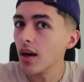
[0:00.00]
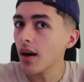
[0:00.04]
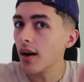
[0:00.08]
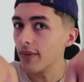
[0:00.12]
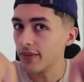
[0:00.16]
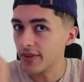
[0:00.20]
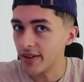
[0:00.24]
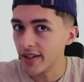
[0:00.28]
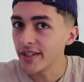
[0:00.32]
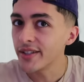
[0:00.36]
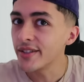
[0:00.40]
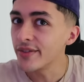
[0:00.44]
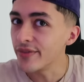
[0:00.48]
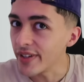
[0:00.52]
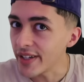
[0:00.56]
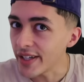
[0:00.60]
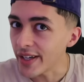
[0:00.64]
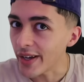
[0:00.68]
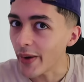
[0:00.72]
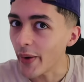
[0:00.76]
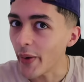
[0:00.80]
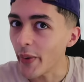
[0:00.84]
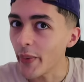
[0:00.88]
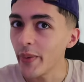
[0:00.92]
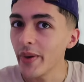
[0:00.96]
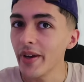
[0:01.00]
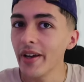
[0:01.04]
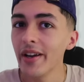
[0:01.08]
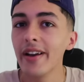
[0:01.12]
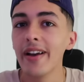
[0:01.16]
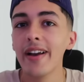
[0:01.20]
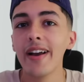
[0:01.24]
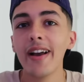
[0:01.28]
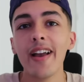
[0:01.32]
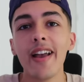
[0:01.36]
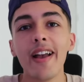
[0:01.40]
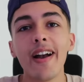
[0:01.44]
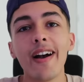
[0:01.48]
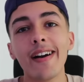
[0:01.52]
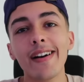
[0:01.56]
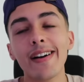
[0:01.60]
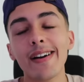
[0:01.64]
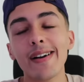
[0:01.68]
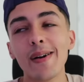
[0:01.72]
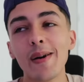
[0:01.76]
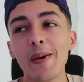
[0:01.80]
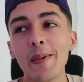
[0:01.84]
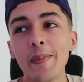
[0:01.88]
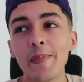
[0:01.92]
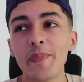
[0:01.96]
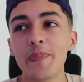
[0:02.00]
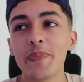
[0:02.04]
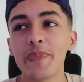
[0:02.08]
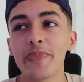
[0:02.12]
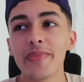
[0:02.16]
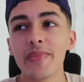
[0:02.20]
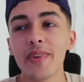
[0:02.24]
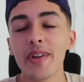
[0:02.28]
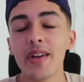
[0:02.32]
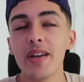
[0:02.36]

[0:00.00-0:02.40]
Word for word: of this video, um,